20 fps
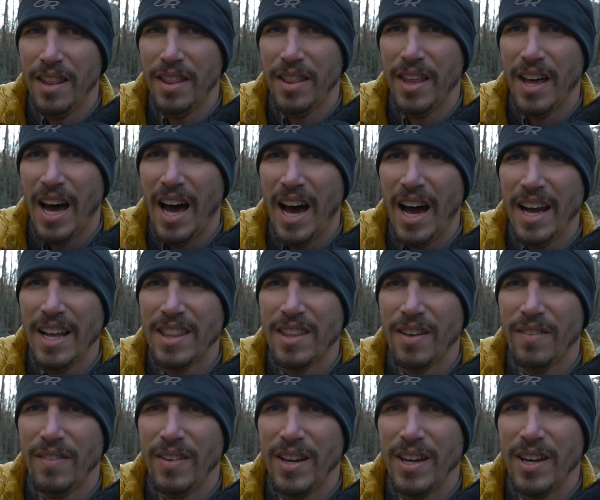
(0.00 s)
height
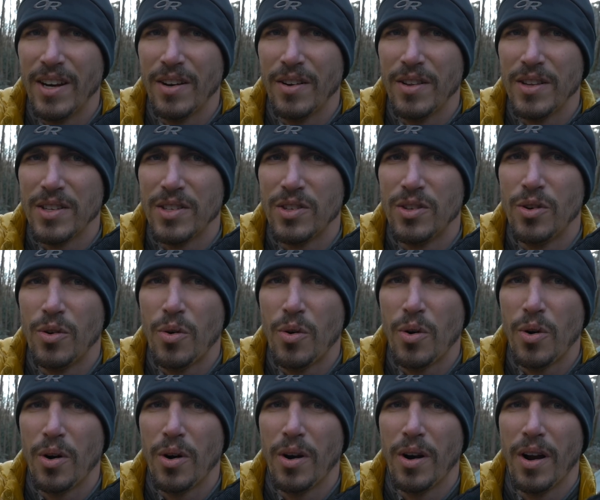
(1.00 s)
of it here, this
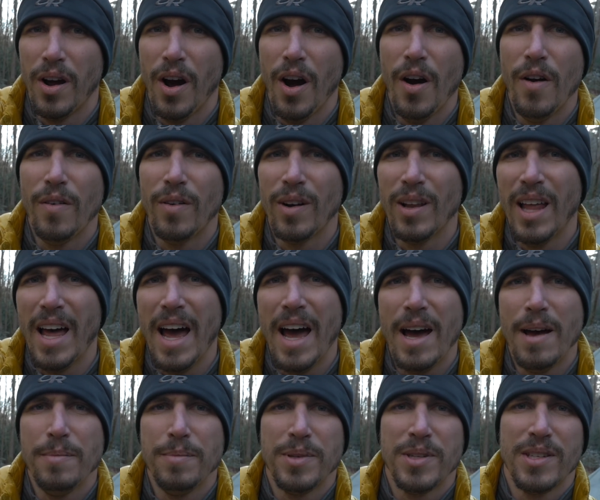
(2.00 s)
door
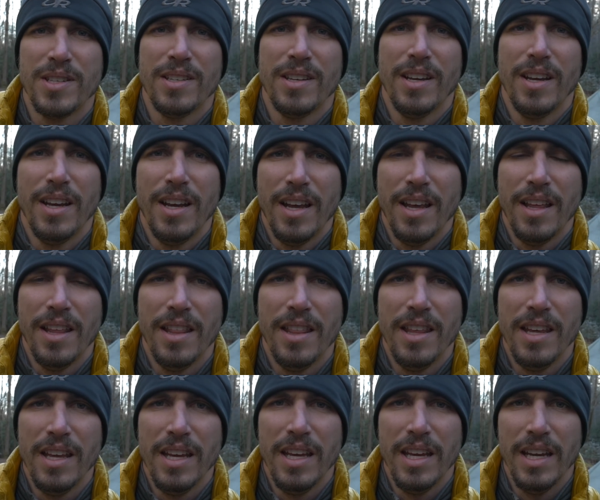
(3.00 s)
overlaps
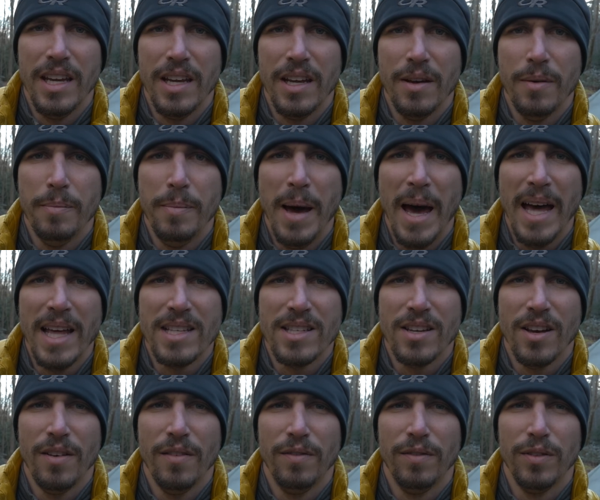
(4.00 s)
the
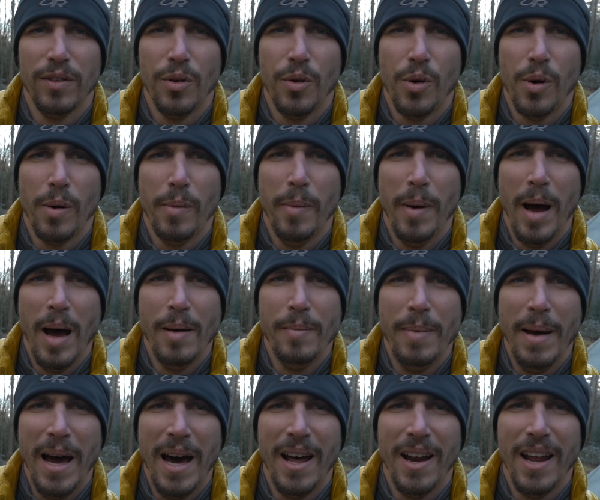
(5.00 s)
bathtub floor by
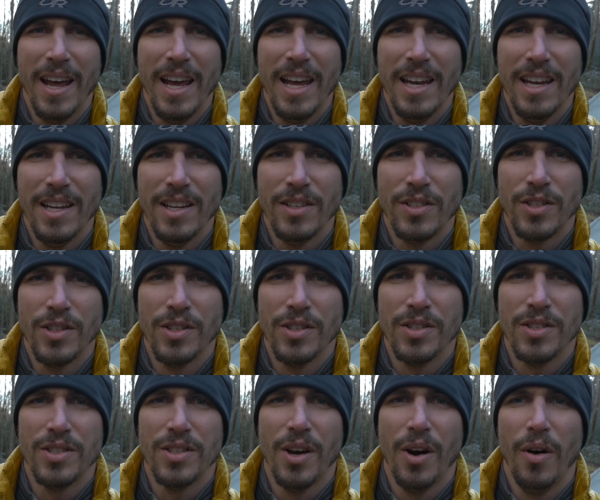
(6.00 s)
about 8 inches.
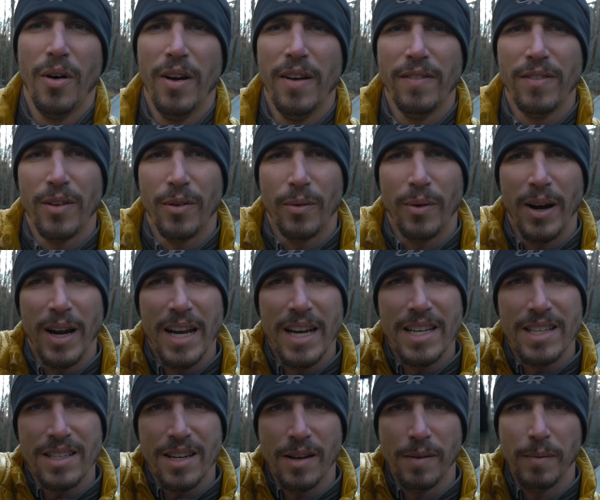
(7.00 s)
So if the rain
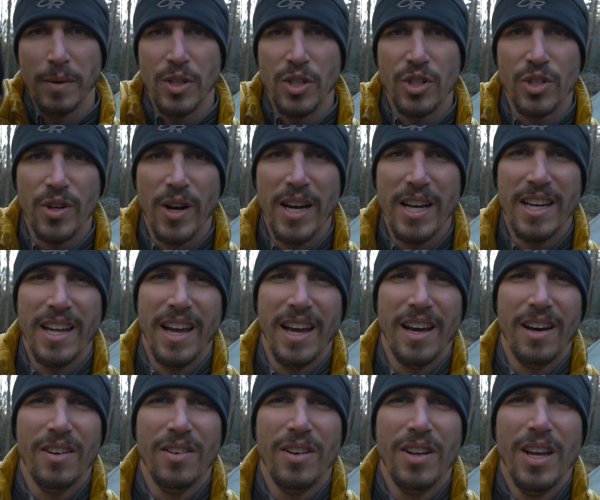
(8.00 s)
is coming straight
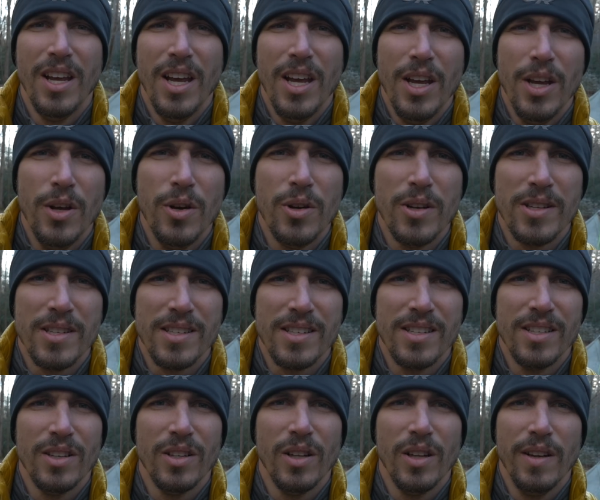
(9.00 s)
down, you can
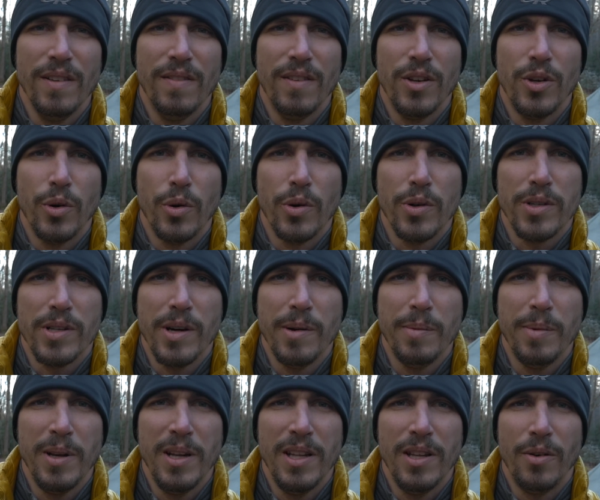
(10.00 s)
still leave the doors
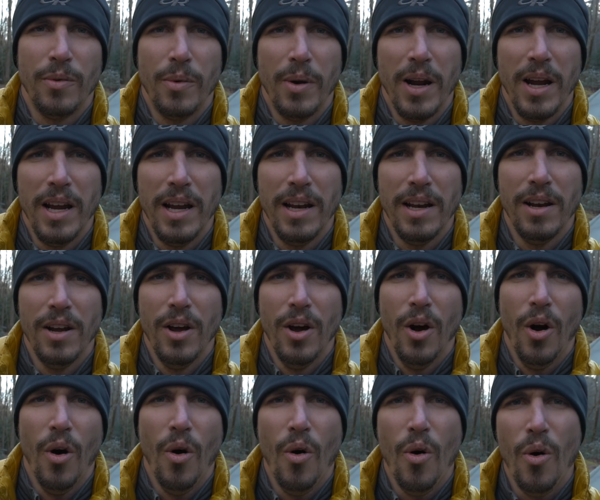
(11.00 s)
open in the rain,
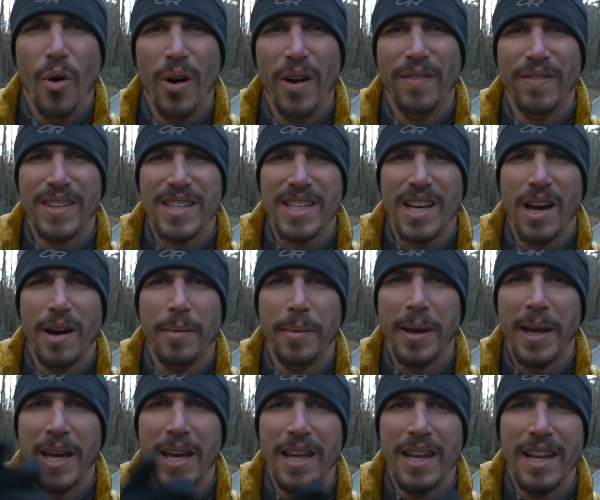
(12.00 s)
or if it's
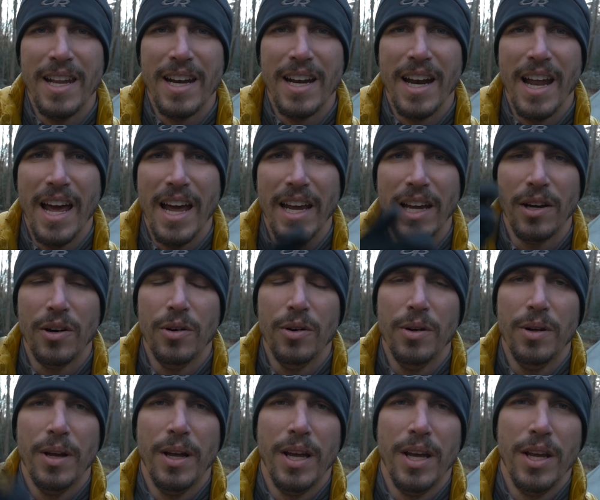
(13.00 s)
coming in at an
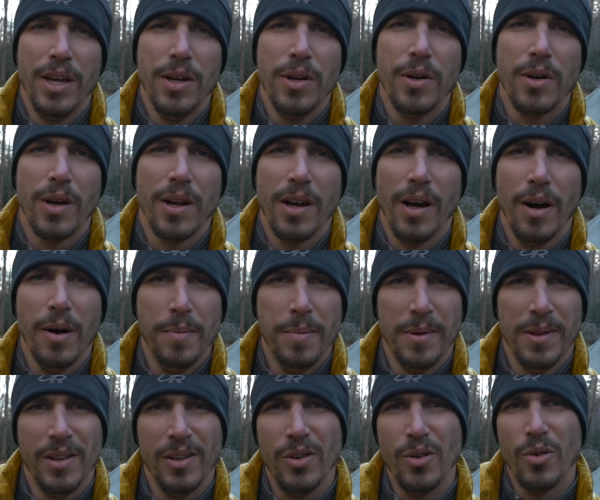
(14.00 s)
angle, you can
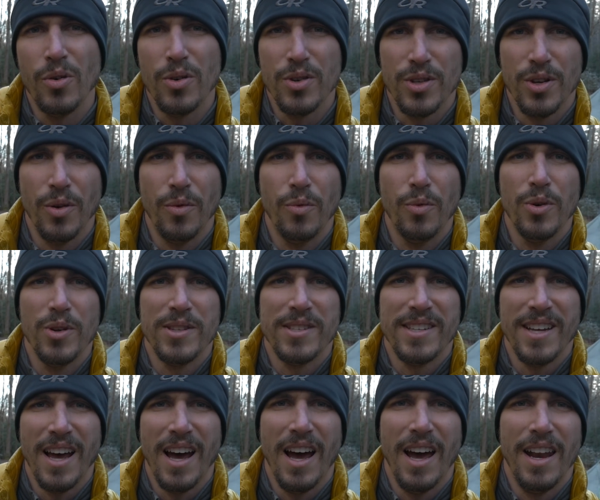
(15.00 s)
open the doors on one
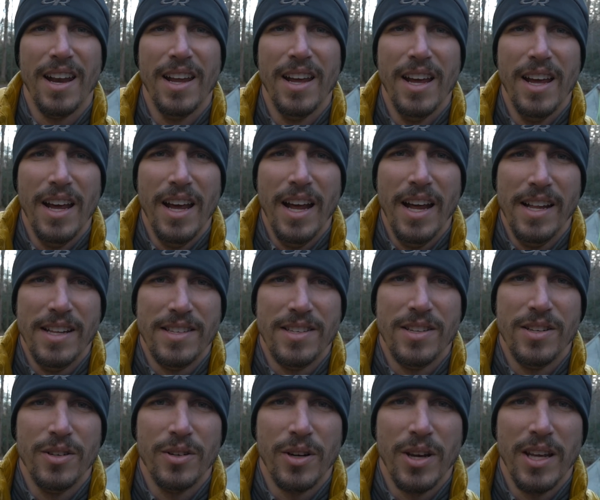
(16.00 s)
side and
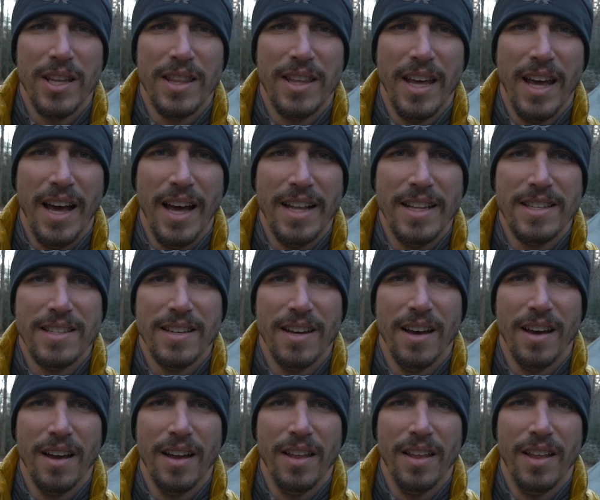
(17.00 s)
still get
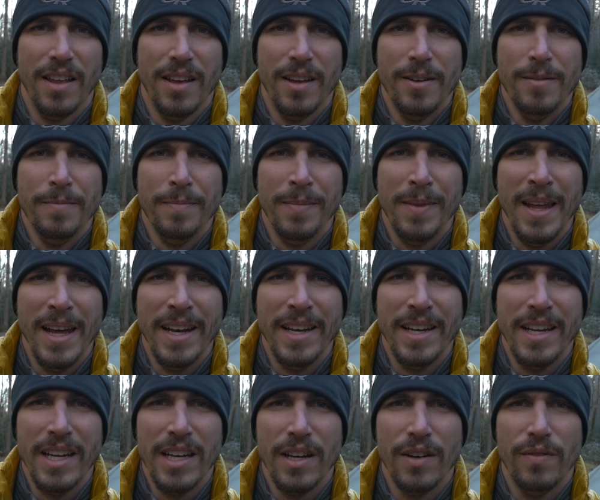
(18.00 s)
that
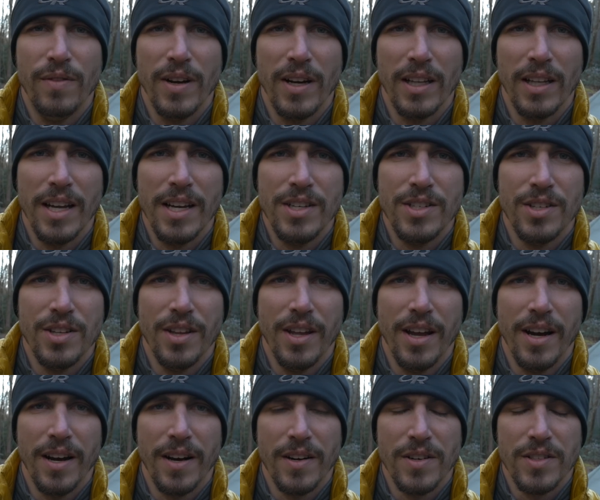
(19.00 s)
needed ventilation
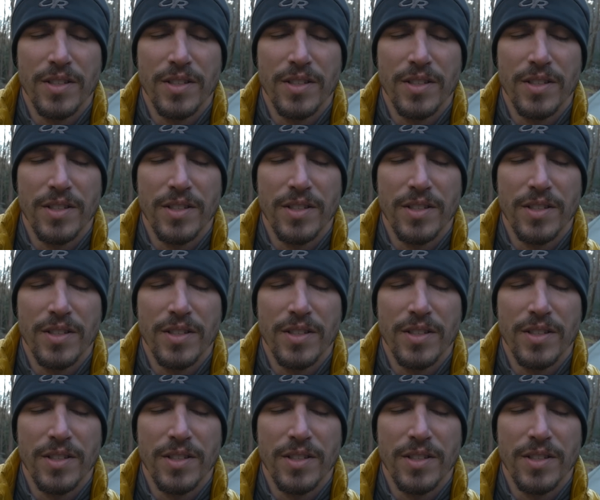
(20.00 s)
there.